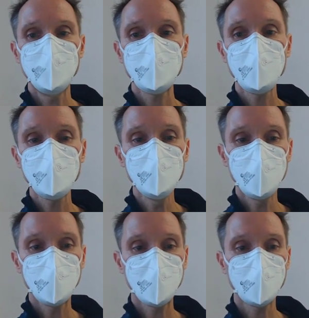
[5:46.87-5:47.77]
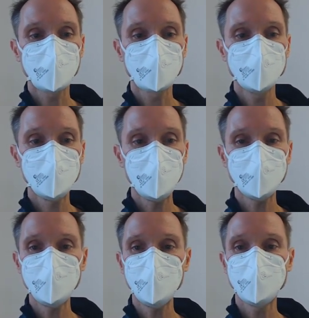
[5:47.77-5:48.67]
If you have
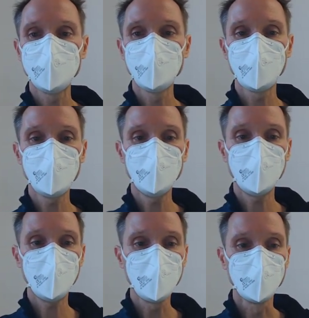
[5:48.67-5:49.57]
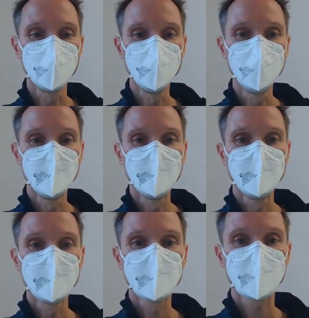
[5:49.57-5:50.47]
created your own
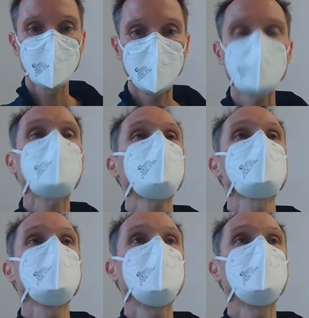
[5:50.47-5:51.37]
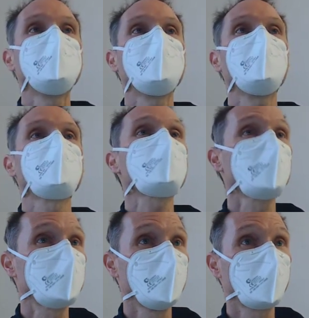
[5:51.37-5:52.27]
application in Visual
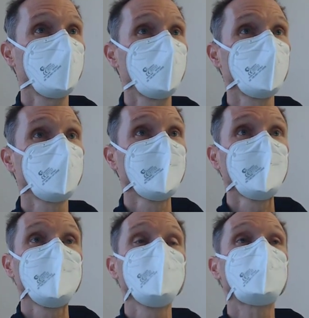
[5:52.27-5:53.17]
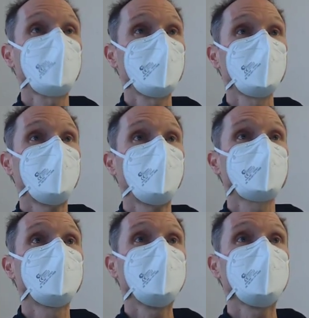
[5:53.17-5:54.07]
Studio Code, you probably have to
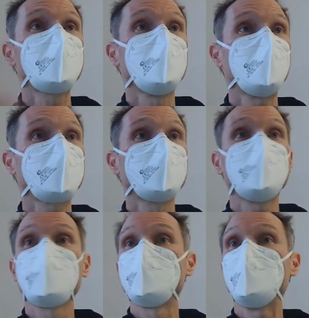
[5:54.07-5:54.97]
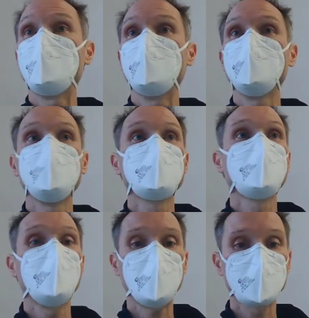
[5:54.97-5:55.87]
delete the marketing blah in
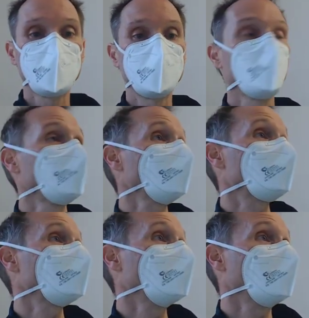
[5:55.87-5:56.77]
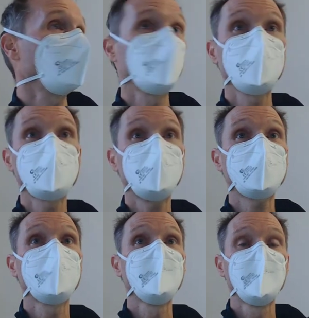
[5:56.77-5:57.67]
the app component HTML. We did that
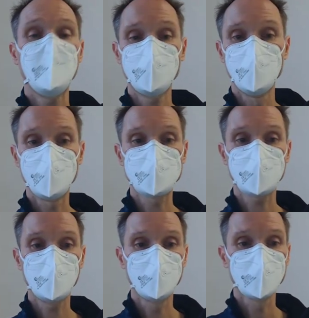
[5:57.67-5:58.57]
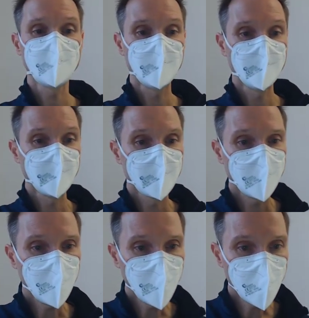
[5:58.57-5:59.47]
a few weeks ago.
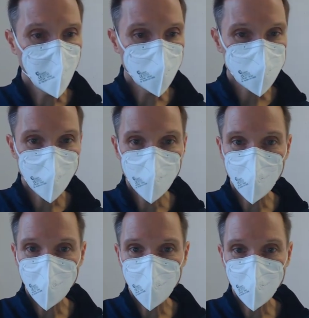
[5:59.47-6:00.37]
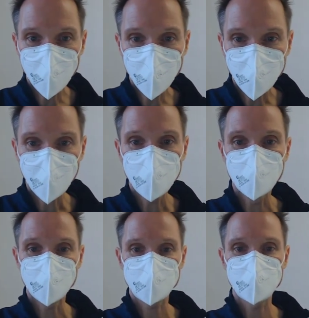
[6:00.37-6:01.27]
Somewhere, yeah, here
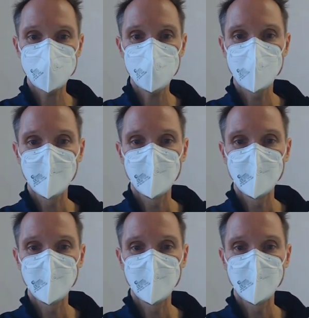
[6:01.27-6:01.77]
it is, you see.